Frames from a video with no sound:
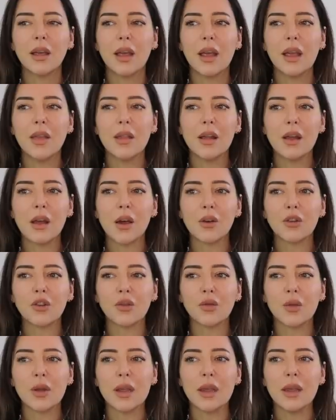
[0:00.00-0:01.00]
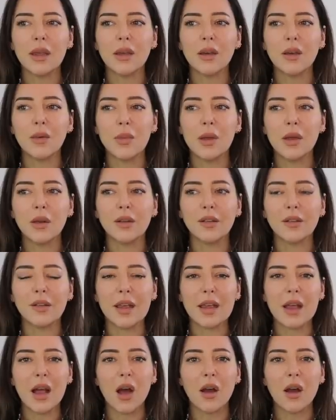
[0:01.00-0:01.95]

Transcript: in the luxury community,